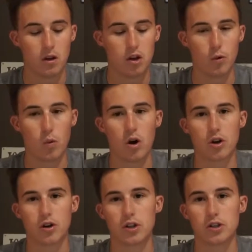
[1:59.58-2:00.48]
When
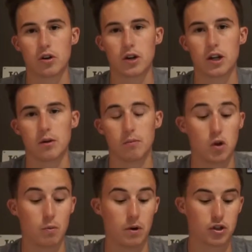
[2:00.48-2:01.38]
water does start
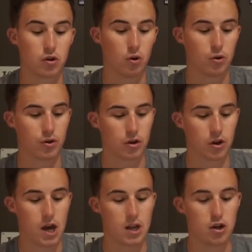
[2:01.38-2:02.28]
getting much colder,
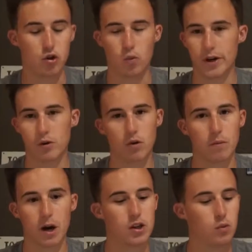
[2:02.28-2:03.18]
and the wiggle
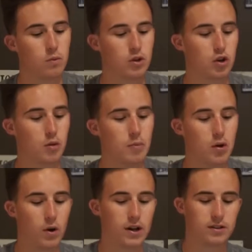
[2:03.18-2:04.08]
bite, the
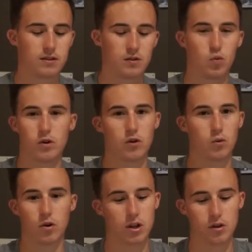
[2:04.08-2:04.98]
Midwest
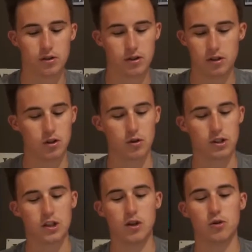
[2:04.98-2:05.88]
wiggle wart deals,
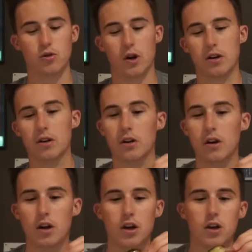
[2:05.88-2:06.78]
it's huge around here.
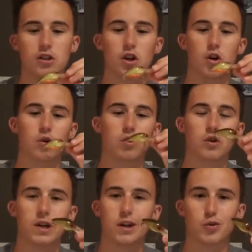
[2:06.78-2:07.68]
So
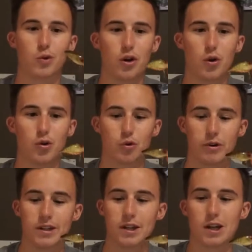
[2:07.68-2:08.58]
here's one of the older
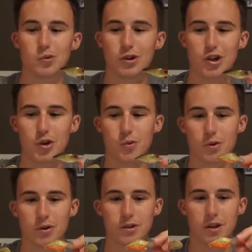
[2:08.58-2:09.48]
ones. Here's one of the
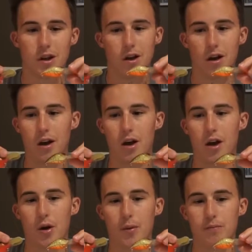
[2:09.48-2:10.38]
newer ones.
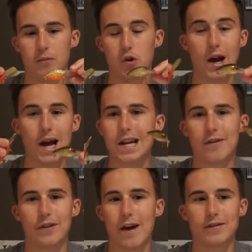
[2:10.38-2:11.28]
I
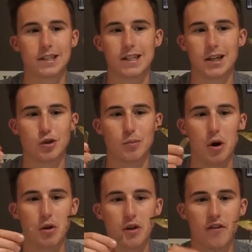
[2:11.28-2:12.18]
definitely have success with
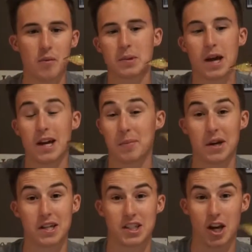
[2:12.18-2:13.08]
both of them. I'm
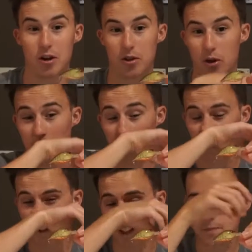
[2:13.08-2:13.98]
kind of scared to throw the old
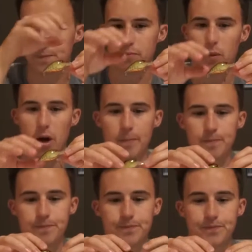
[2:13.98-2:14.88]
ones, but.